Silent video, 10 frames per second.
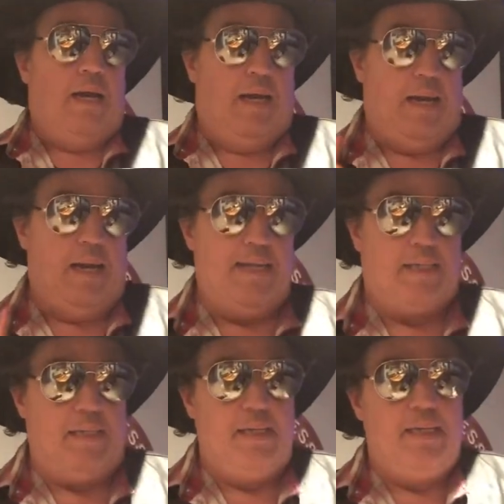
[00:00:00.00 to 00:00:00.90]

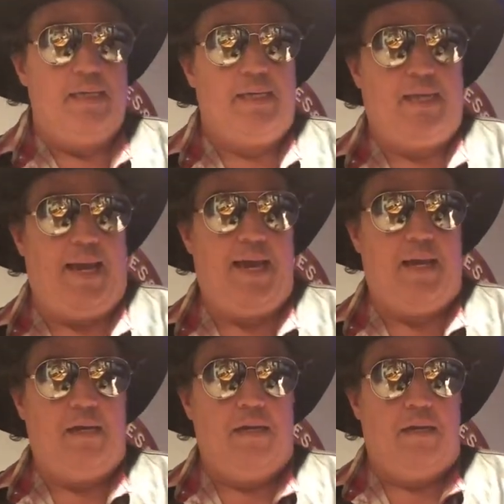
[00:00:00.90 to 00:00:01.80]
Listen,
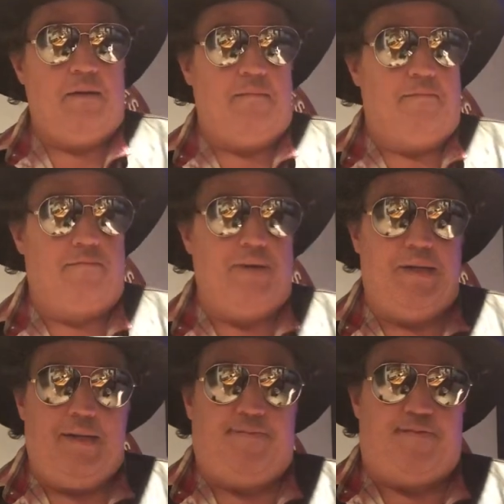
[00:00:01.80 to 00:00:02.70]
can't
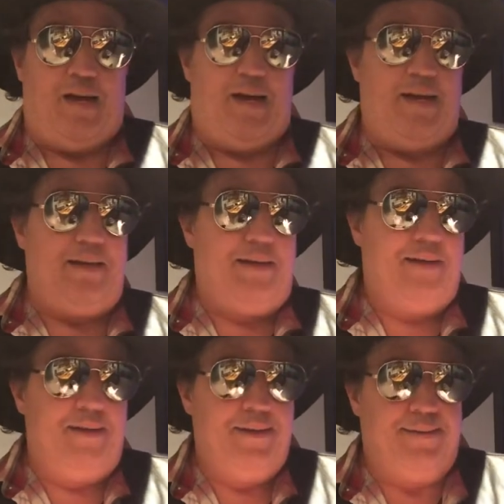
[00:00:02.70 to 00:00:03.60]
really find
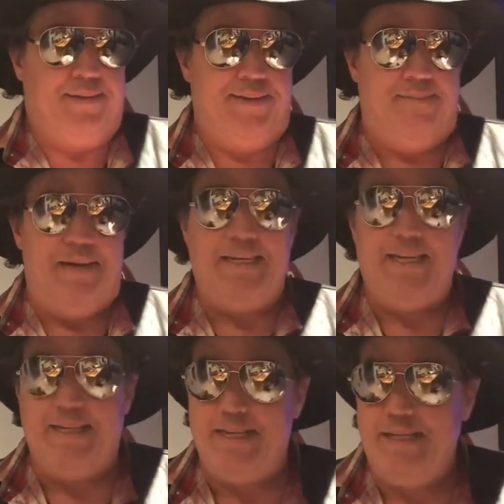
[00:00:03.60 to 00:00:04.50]
too
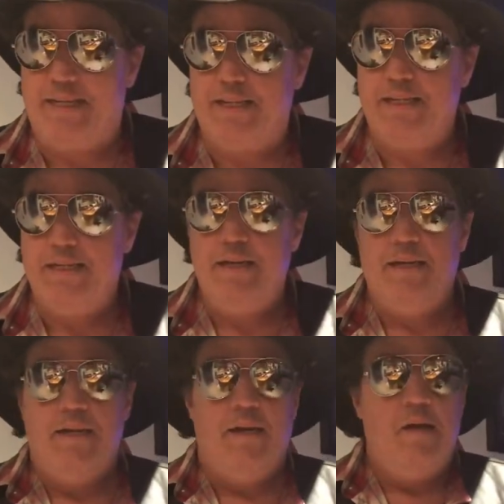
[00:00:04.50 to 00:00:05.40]
many of these,
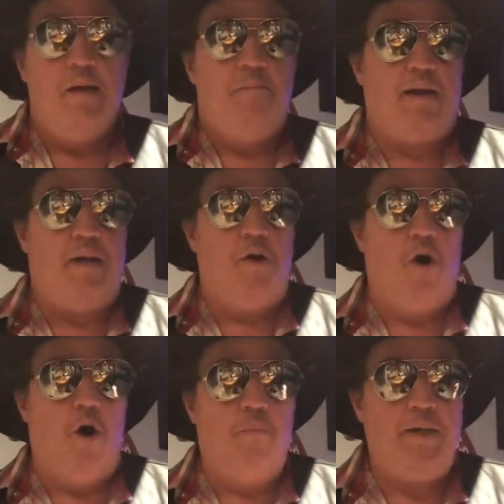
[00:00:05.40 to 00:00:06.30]
but I'm
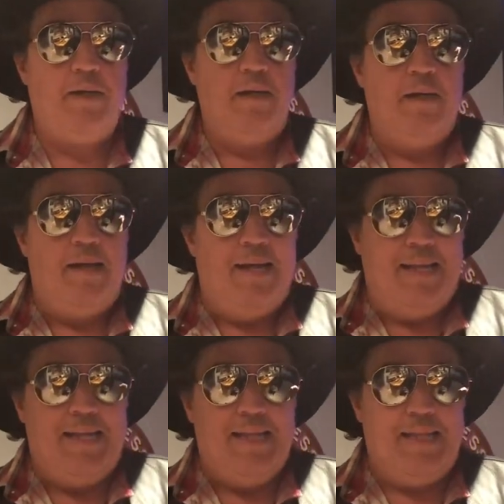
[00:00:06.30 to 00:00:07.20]
hoping
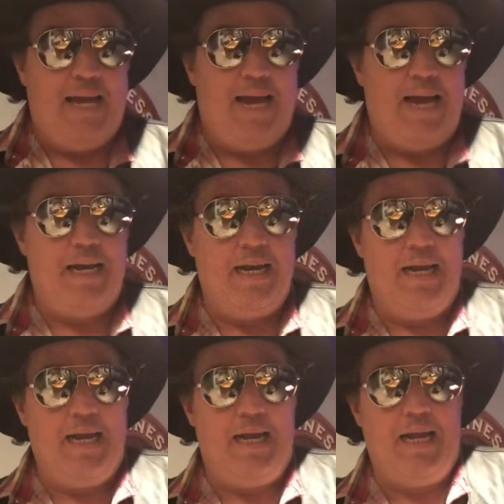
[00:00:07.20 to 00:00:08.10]
that
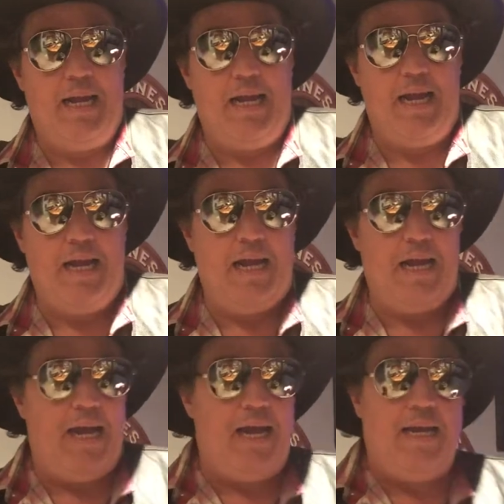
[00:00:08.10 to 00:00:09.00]

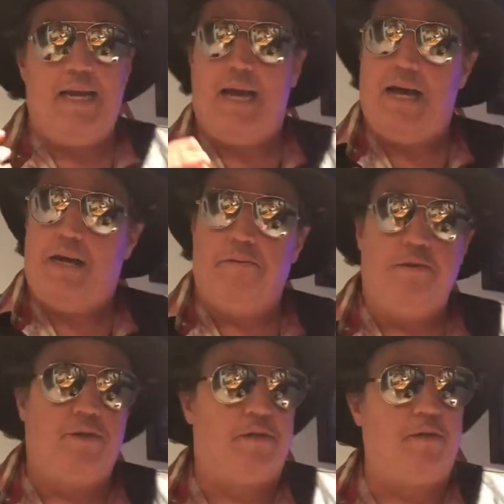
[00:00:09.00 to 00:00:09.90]
any hen and
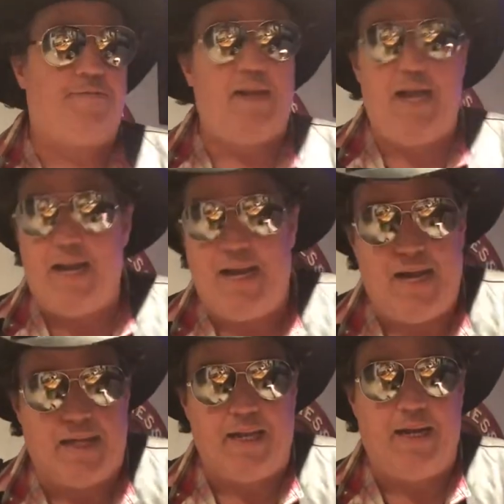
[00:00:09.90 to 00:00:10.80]
rooster fan
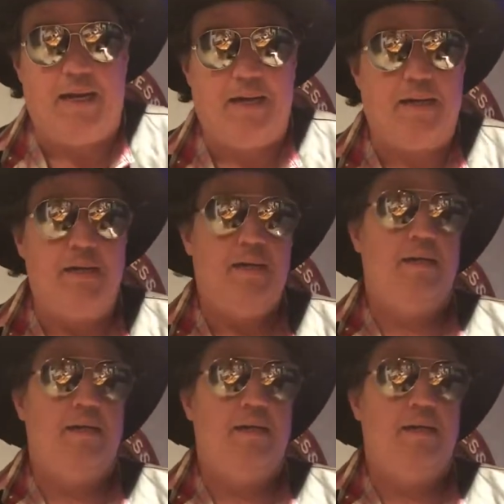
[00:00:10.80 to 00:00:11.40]
out there